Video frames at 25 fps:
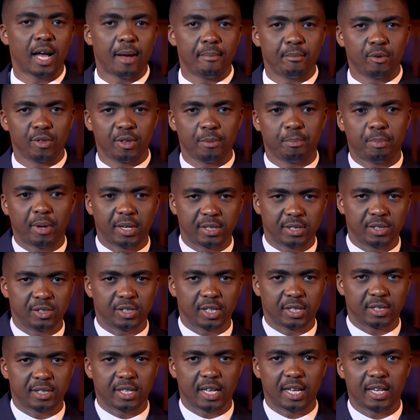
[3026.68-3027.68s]
I'm on the
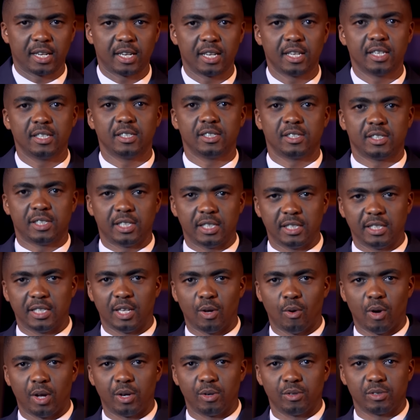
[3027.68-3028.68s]
passenger side. She's
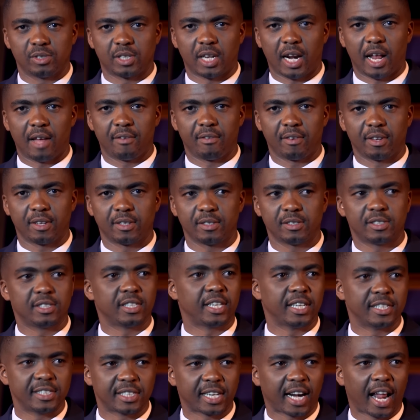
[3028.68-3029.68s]
the one who's driving. She
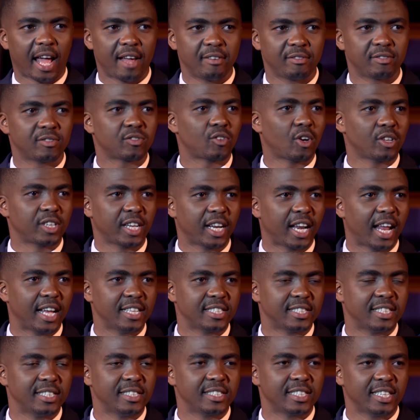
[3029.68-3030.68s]
can drive, got a
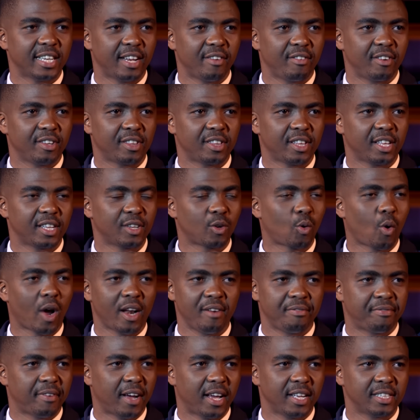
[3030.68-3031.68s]
license and everything,
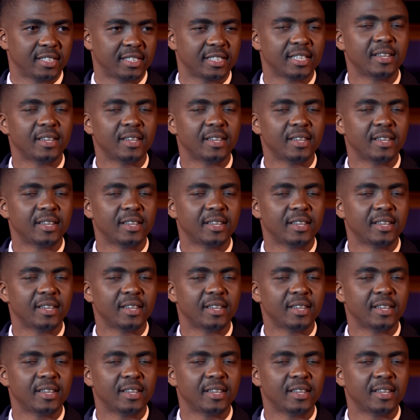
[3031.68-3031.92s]
qualified.